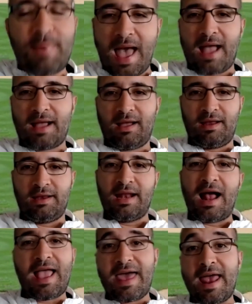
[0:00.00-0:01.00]
back on it,
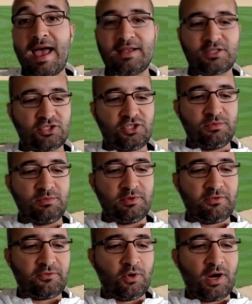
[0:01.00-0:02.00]
I had asked you
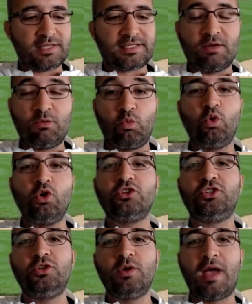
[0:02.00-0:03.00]
before, I said, would
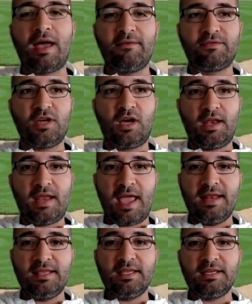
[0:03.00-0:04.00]
you have done
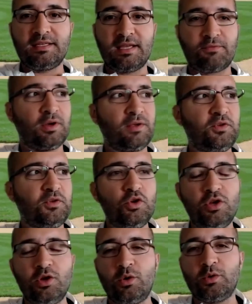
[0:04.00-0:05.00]
anything different? If you
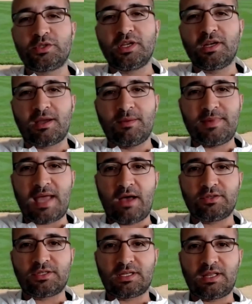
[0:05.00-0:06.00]
knew it was going to come
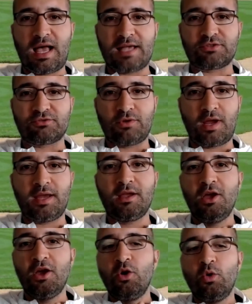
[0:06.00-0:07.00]
down to class rank,
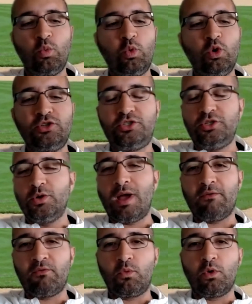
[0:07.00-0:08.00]
would you
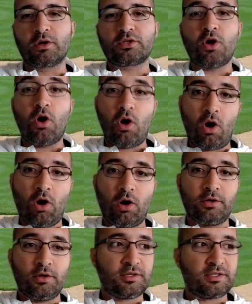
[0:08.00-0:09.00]
have worked
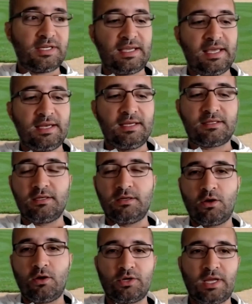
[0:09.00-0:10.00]
harder to get into
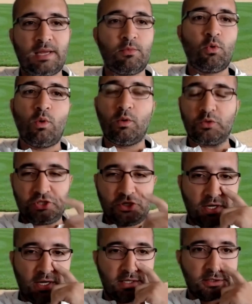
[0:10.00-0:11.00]
Notre Dame? What was
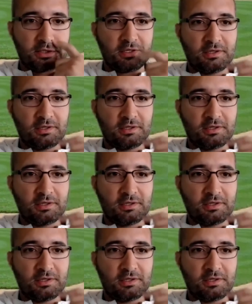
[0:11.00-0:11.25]
your answer?